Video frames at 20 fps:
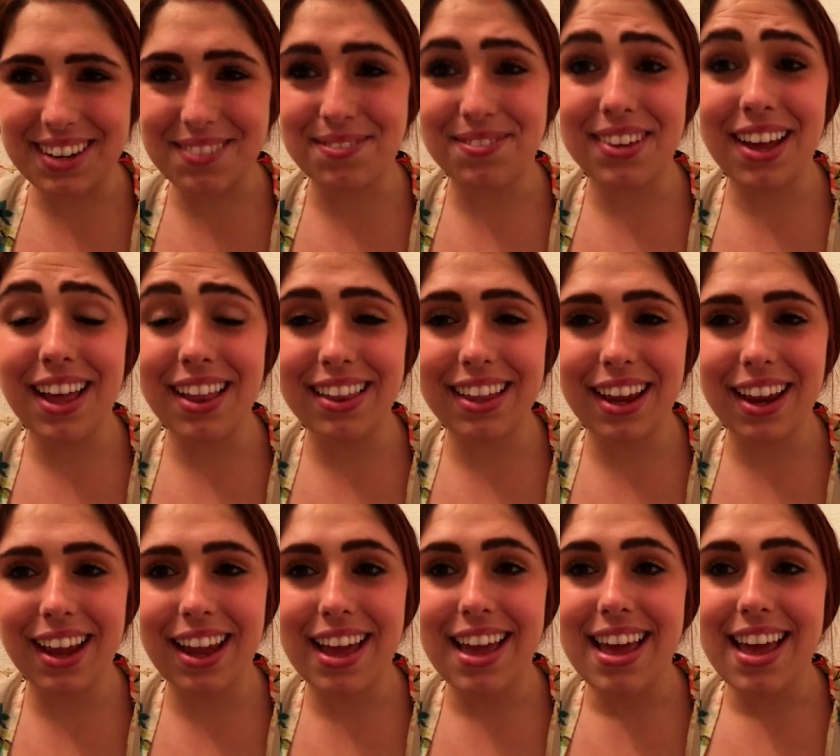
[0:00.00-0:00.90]
up
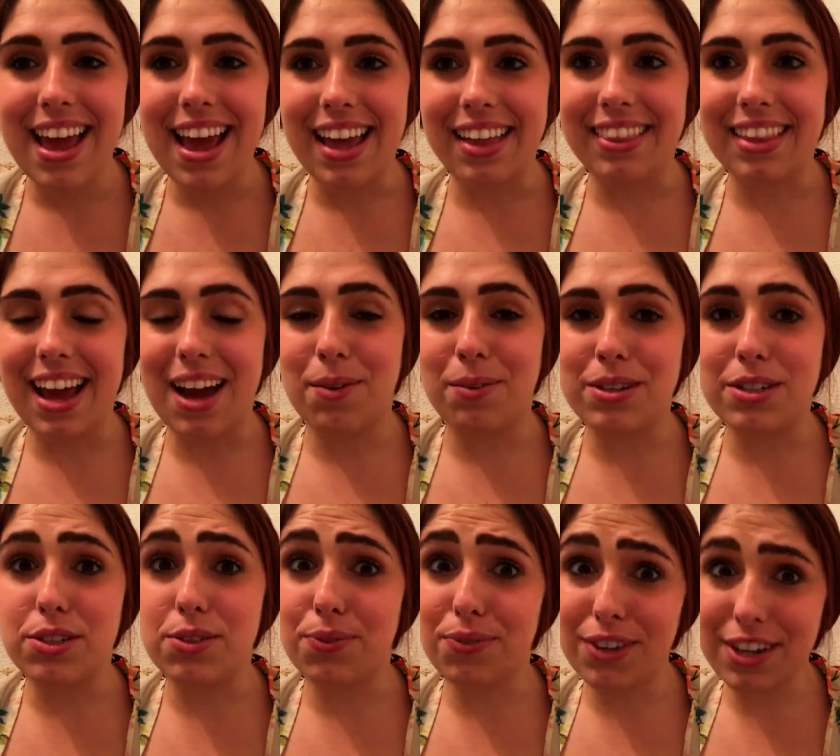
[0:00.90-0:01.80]
failing, and that
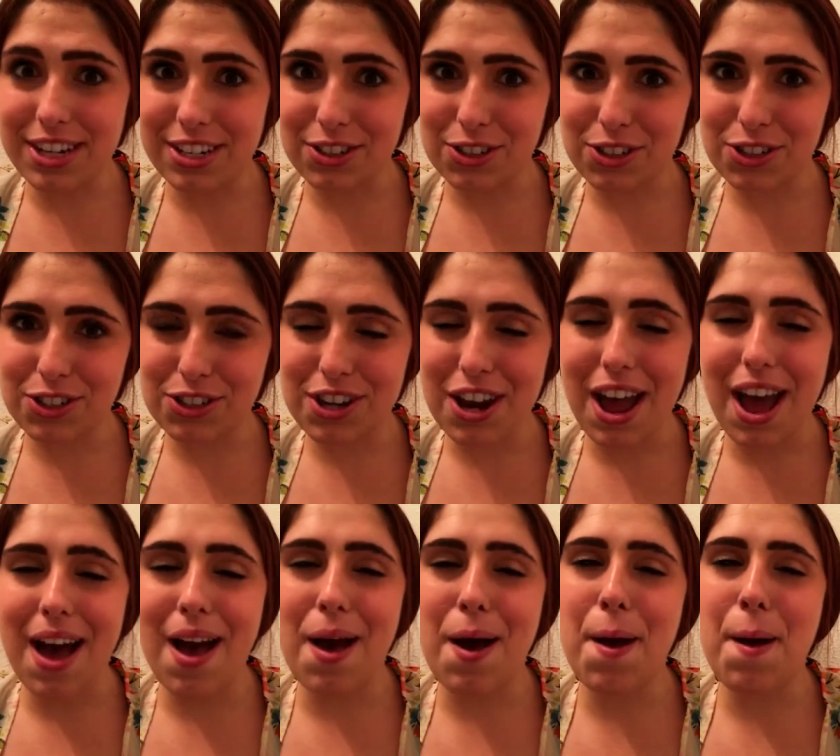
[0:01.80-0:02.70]
was French.
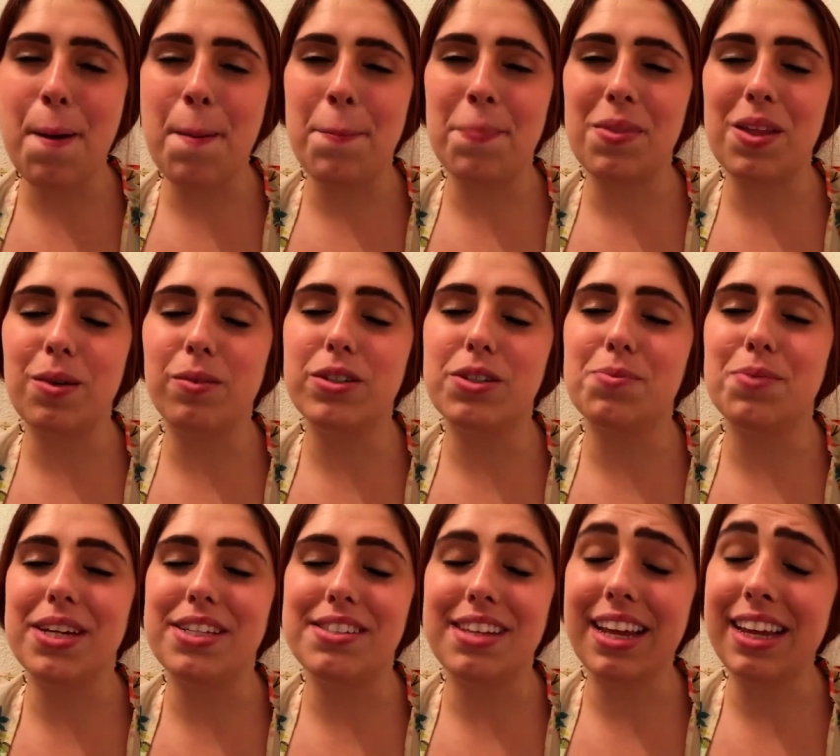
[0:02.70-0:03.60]
Um, it was
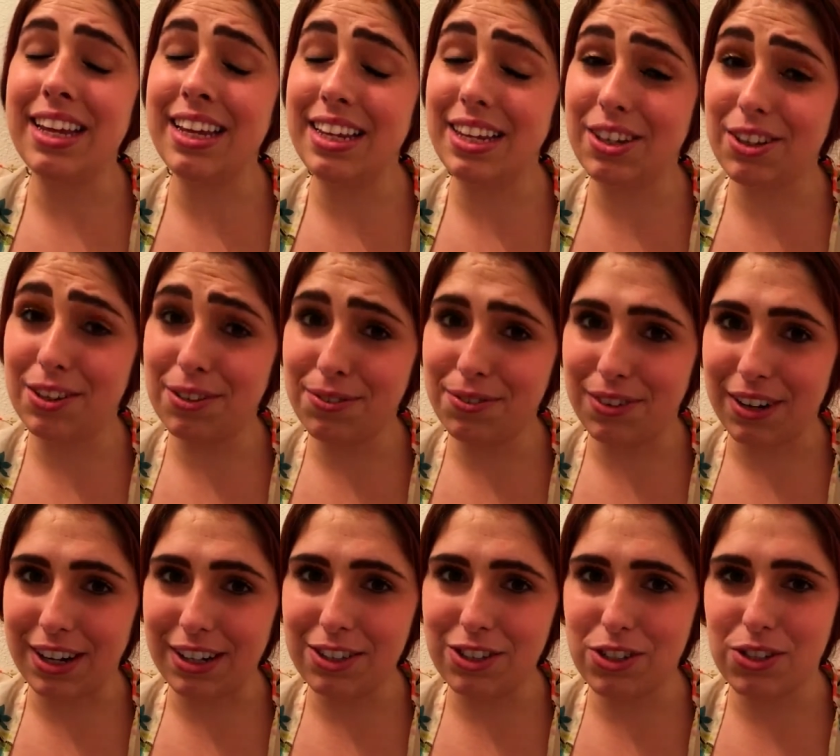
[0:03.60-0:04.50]
my second year of
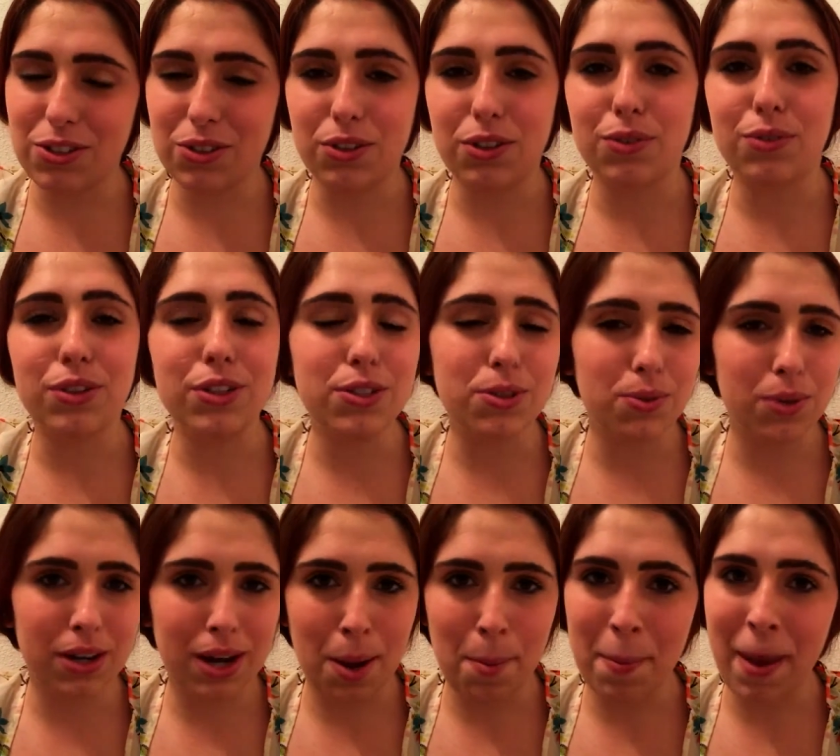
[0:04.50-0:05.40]
French, so the first
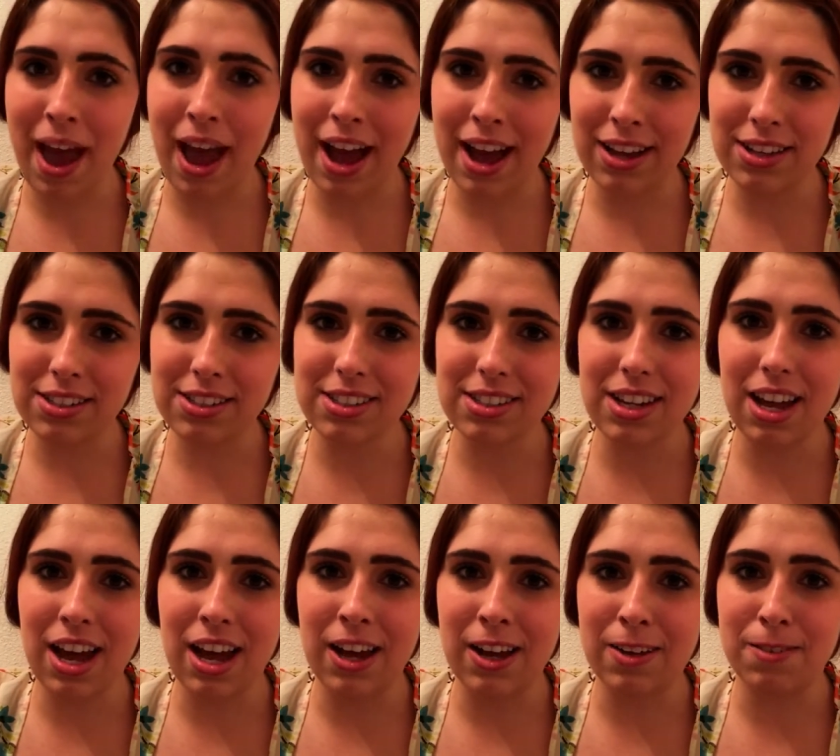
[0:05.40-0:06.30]
one I passed.
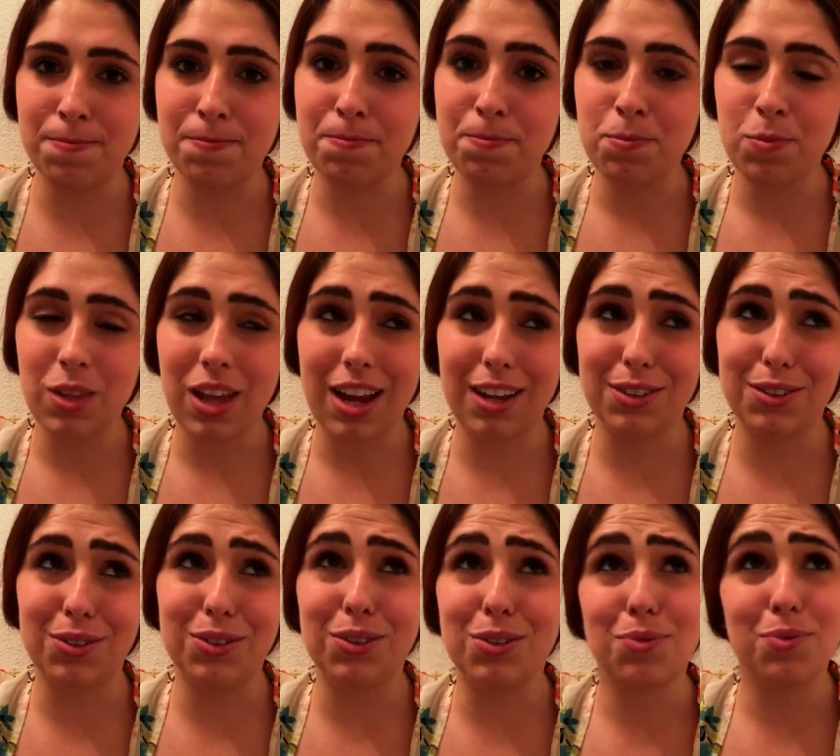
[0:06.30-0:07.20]
Um, I
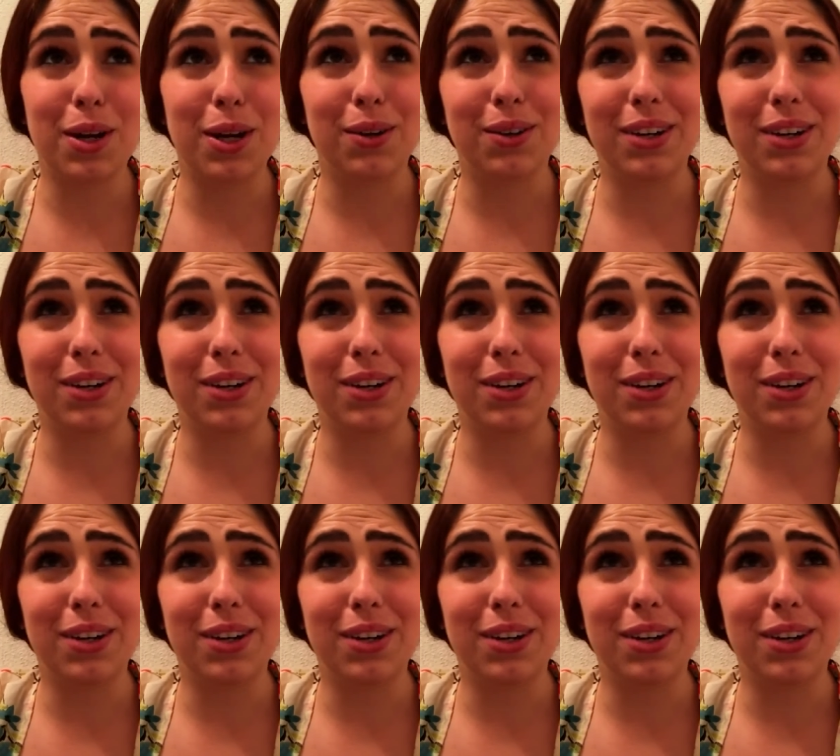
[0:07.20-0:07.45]
don't know if my